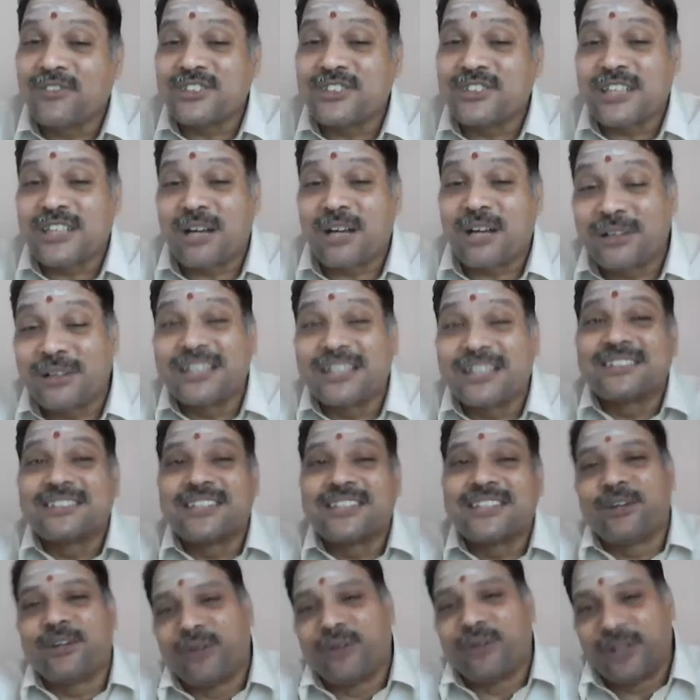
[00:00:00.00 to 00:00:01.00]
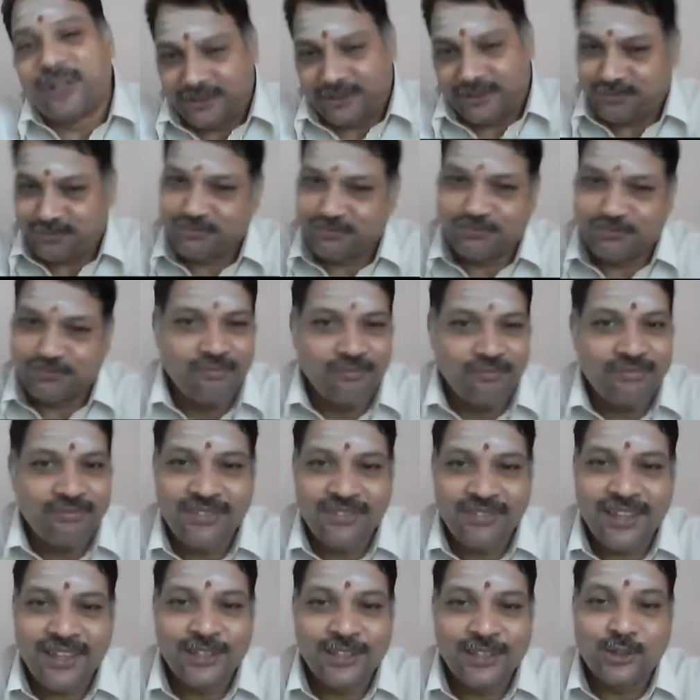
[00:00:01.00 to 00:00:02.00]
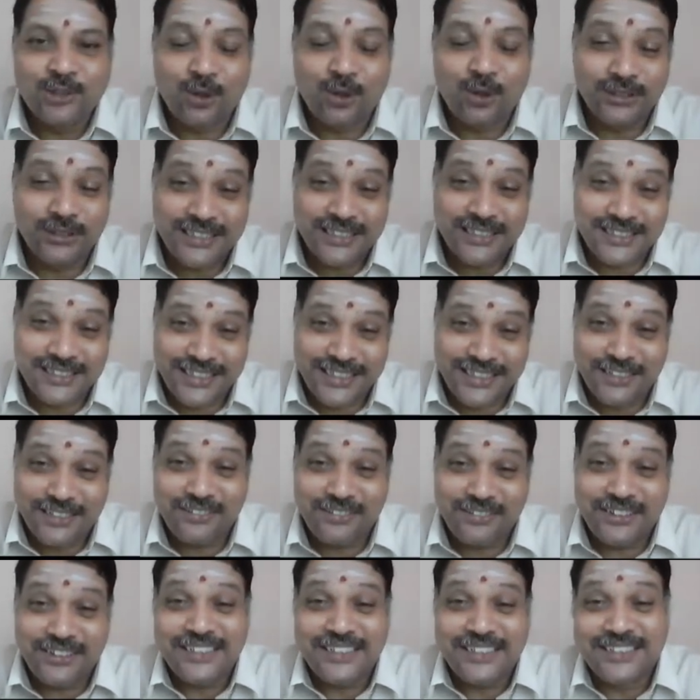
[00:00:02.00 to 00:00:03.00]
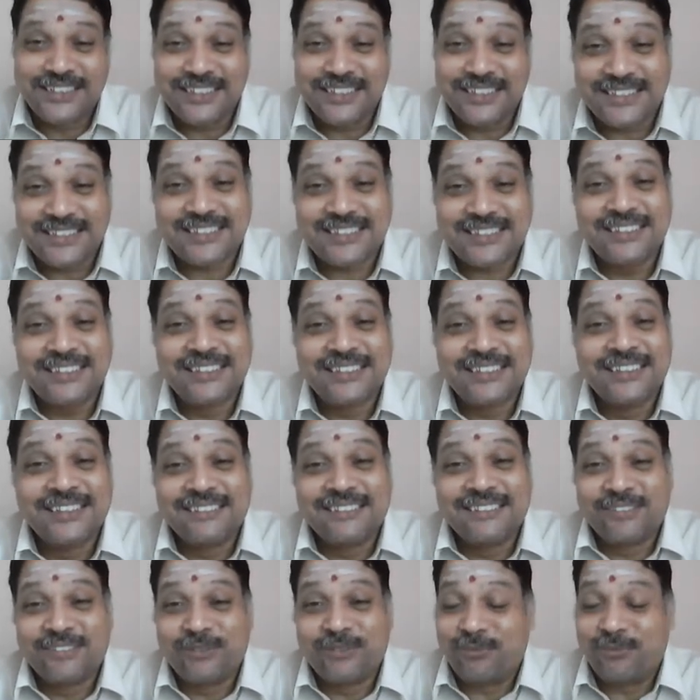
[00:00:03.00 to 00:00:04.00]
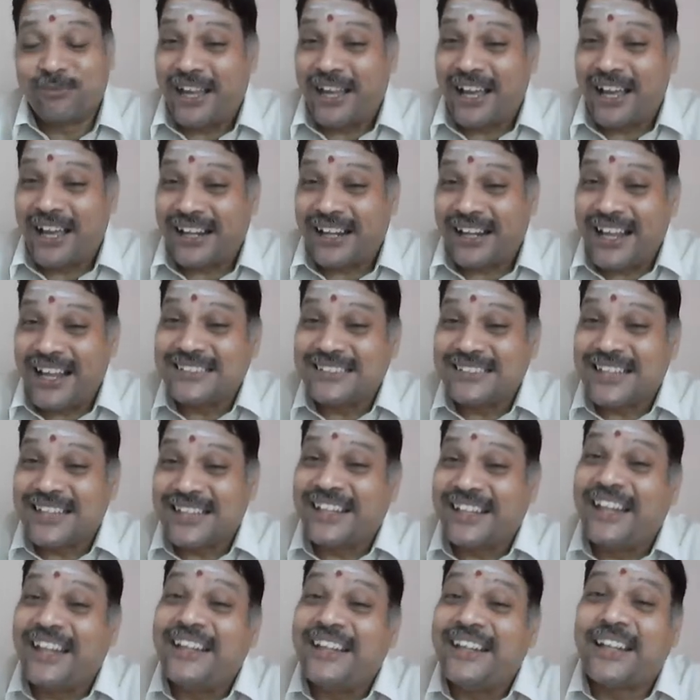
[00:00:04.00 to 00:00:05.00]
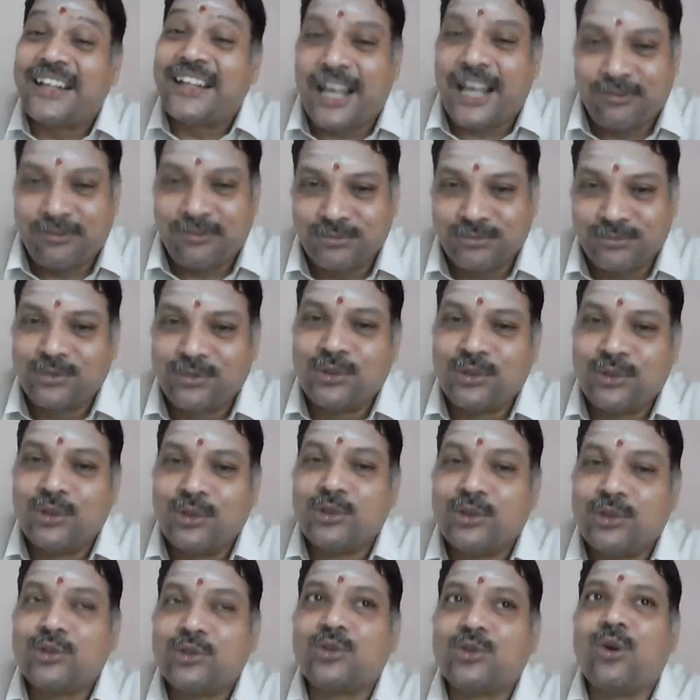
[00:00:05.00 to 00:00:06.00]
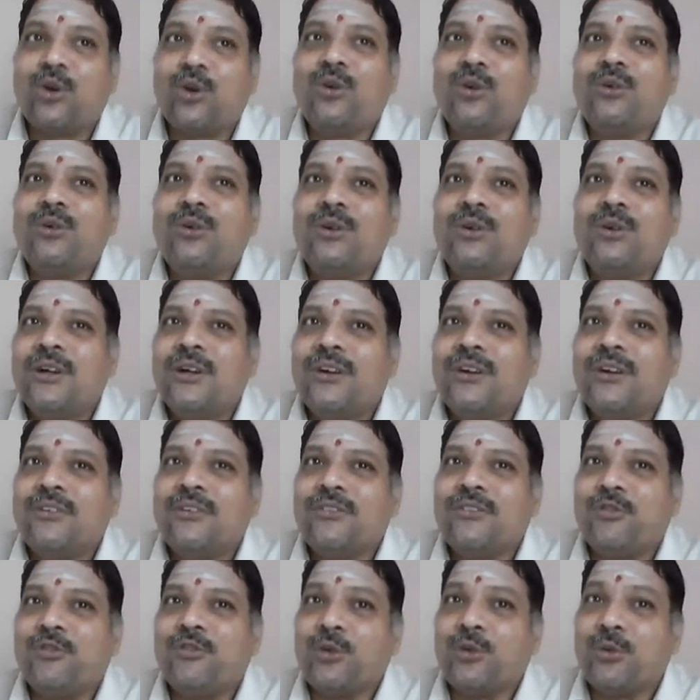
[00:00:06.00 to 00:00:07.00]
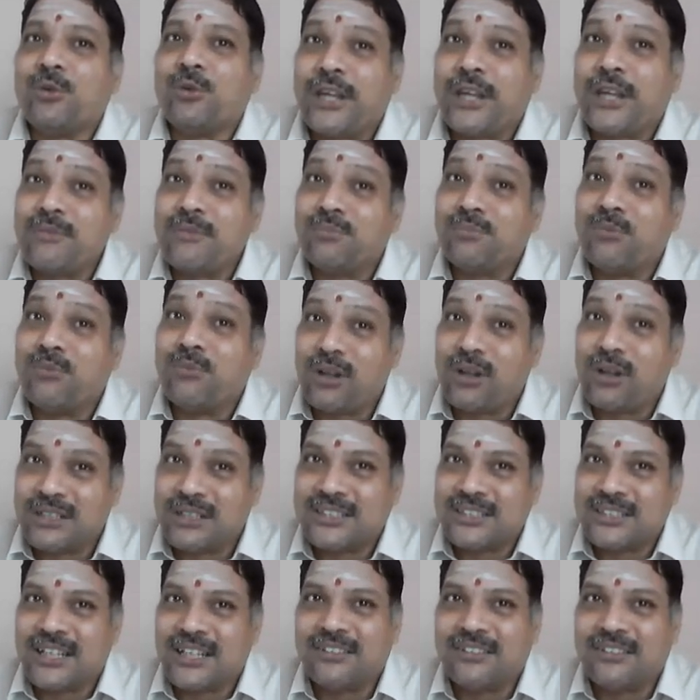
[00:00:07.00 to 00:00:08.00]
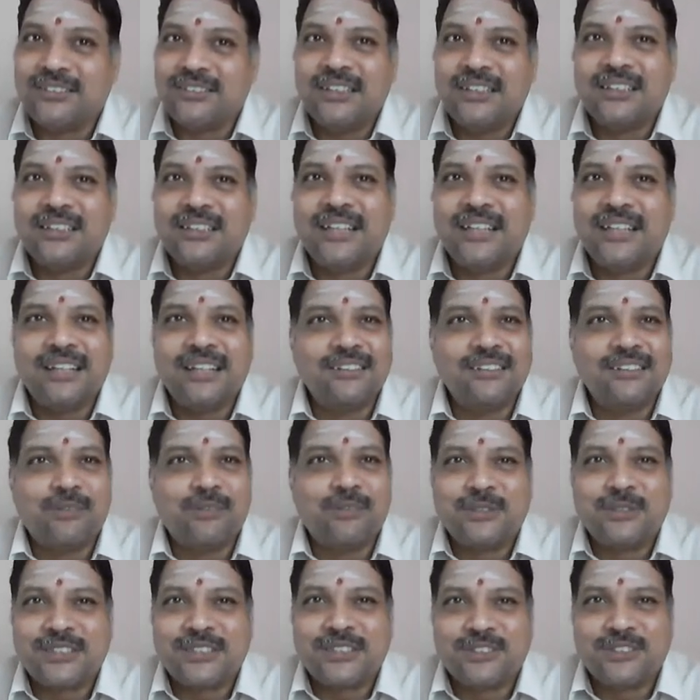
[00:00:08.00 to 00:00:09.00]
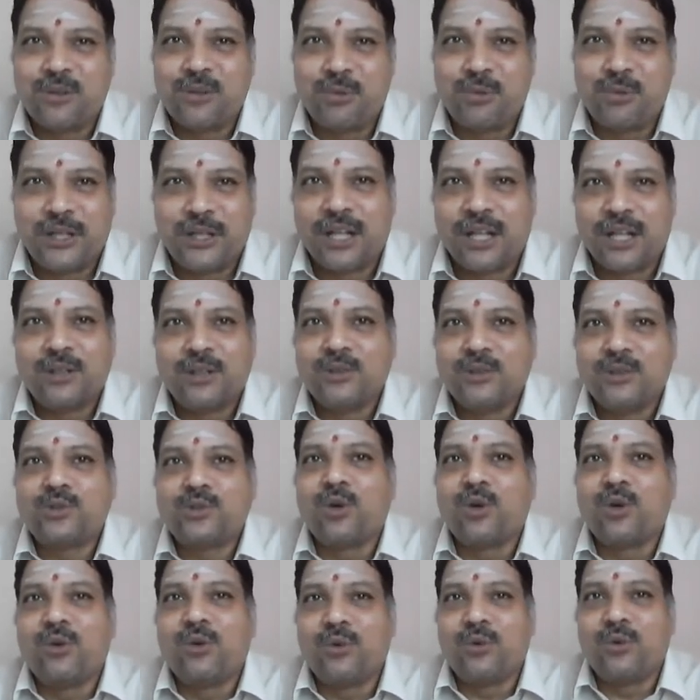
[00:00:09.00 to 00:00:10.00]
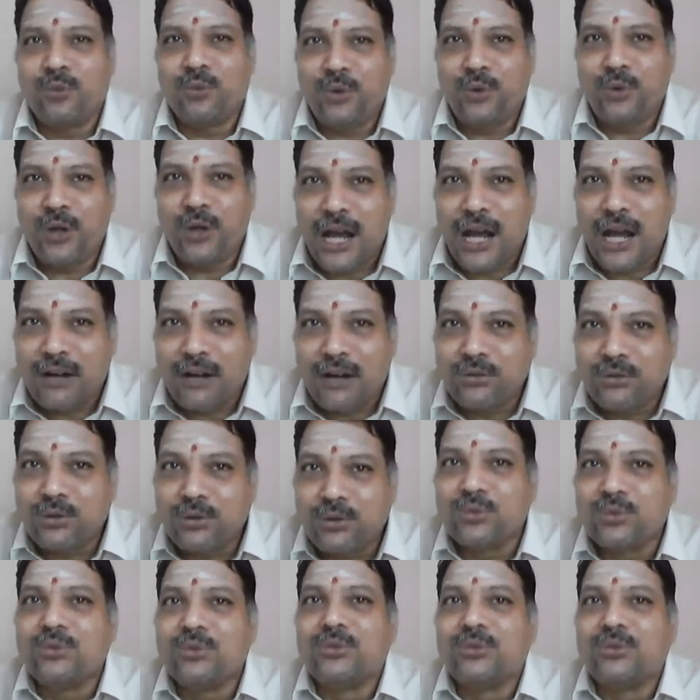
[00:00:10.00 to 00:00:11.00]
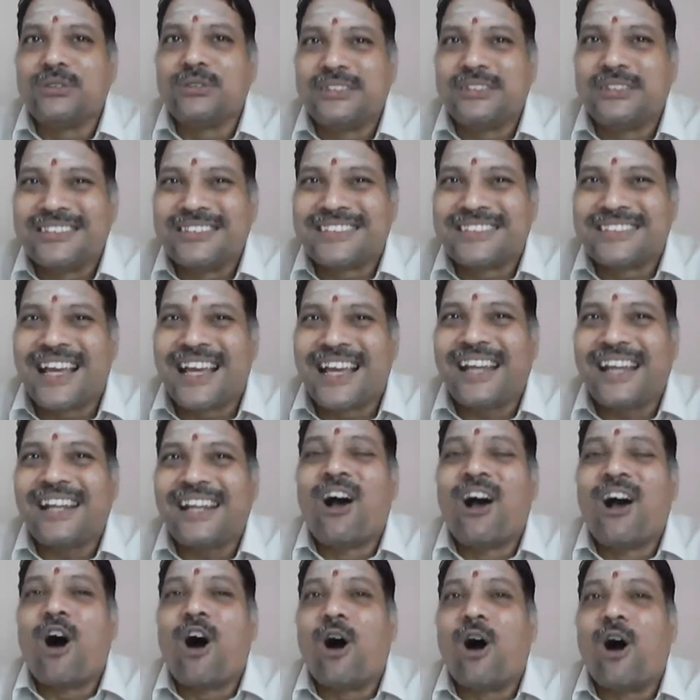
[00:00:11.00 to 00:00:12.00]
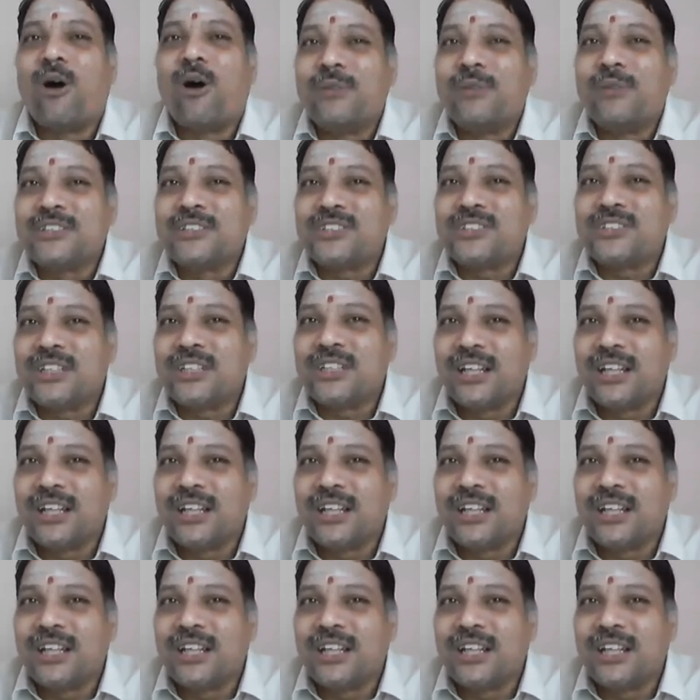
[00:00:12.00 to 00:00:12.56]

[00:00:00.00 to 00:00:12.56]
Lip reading: some other security. So this liquidity risk may arise at any time. So if you keep more reserve, then the business will be done. So we have to decide how much